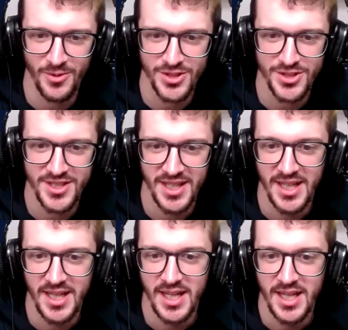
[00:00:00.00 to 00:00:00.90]
words.
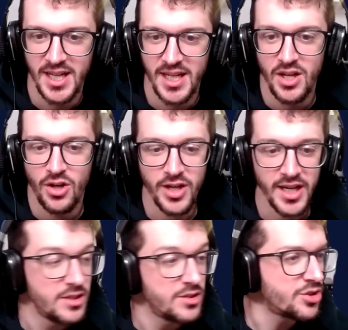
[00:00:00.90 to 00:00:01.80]

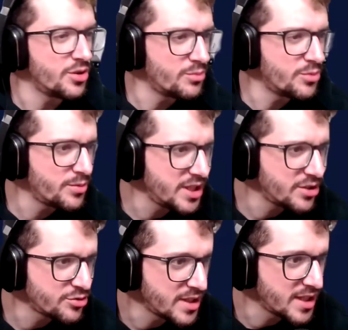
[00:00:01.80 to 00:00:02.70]
Okay, so moving
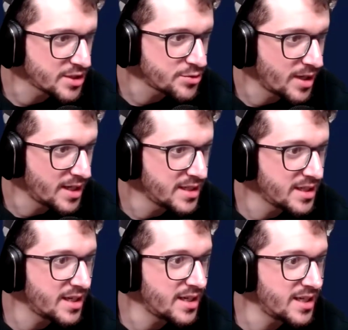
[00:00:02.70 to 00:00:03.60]
on to the next
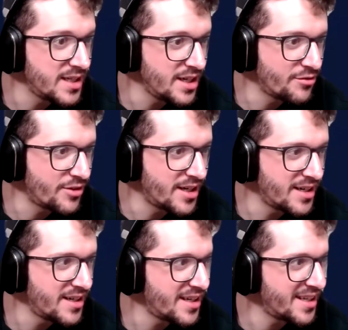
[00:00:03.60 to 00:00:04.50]
one,
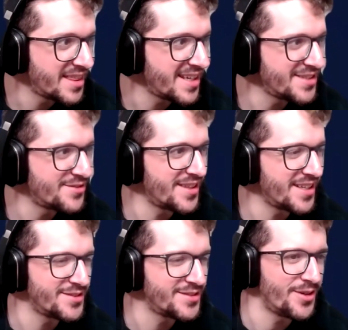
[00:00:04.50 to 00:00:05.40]
Nilofar. Thanks
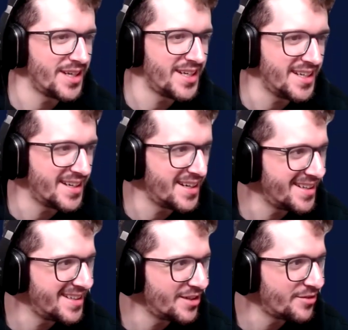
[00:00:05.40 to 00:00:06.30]
for being here,
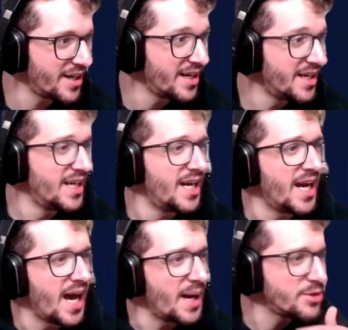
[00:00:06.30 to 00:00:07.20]
Nilofar.
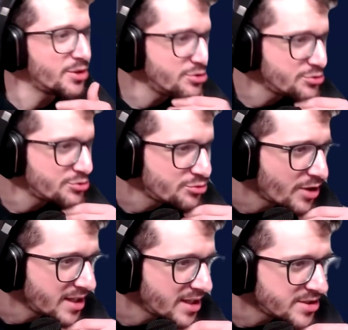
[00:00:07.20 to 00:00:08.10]
I'm going to
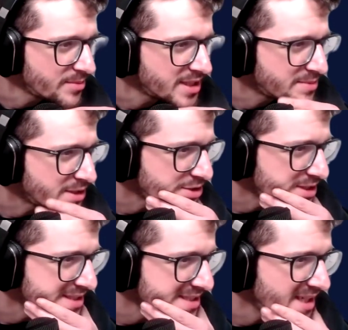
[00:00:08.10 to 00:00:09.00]
try and summarize because
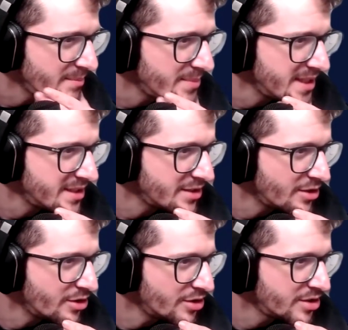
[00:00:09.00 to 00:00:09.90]
it's a bit
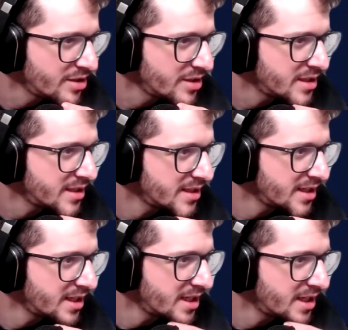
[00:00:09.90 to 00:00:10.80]
long.
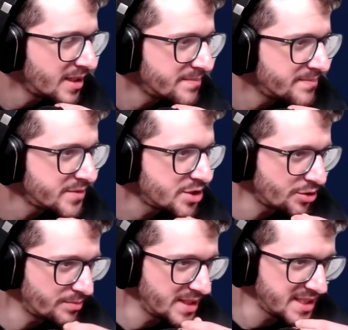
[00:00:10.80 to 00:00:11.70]

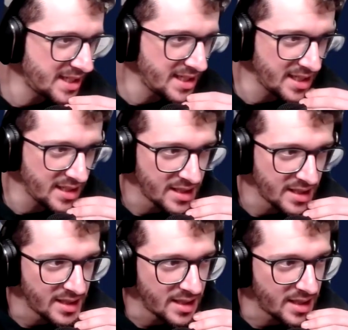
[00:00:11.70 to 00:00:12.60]
So basically,
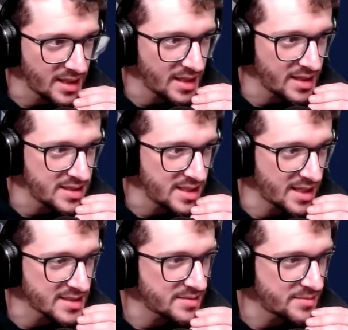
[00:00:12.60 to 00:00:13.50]
she
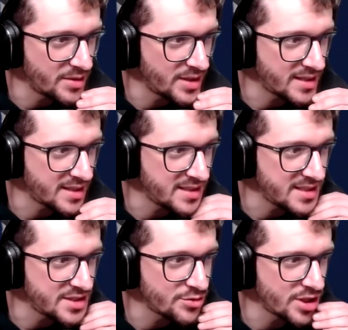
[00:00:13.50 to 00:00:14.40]
asks about that it
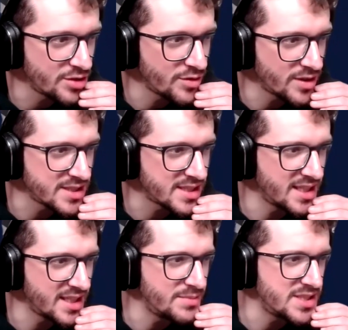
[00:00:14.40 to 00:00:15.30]
is crucial to
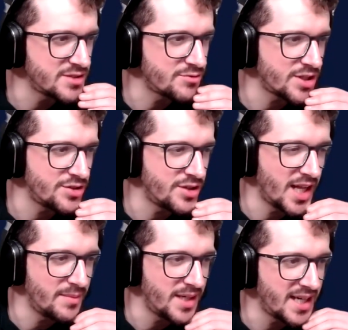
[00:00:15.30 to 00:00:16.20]
understand the business
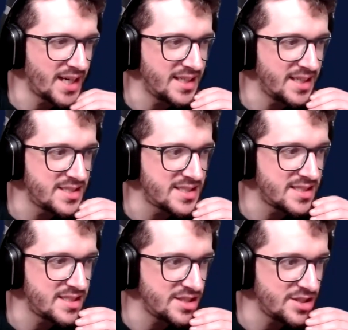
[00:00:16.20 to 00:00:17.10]
rationale behind each
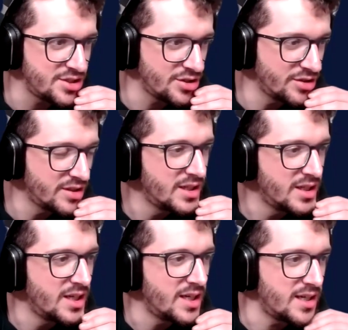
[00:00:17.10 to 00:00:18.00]
decision
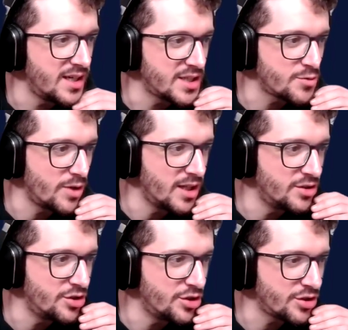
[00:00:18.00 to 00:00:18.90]
as well.
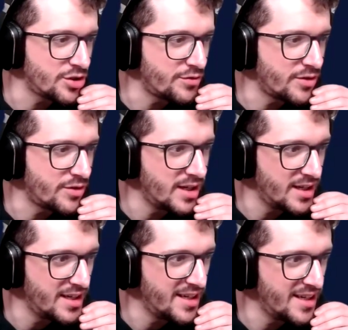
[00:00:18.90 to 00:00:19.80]
Not all
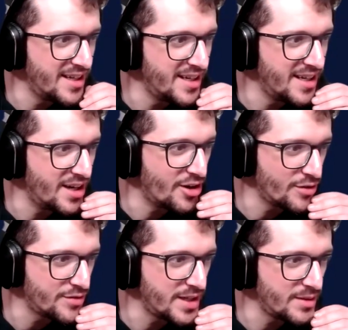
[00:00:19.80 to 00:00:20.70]

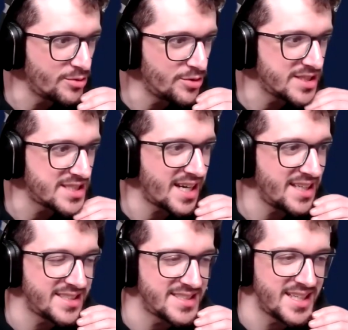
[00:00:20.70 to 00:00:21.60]
of them would
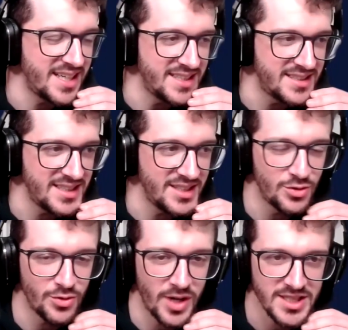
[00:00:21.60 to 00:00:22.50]
necessarily translate
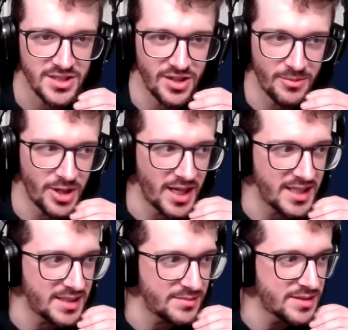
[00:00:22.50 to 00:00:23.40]
into actionable
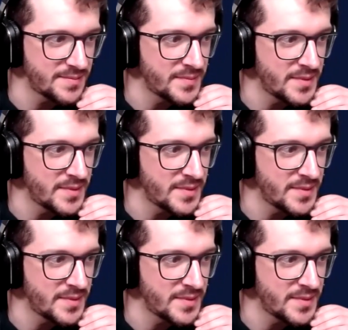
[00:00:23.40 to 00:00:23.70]
items.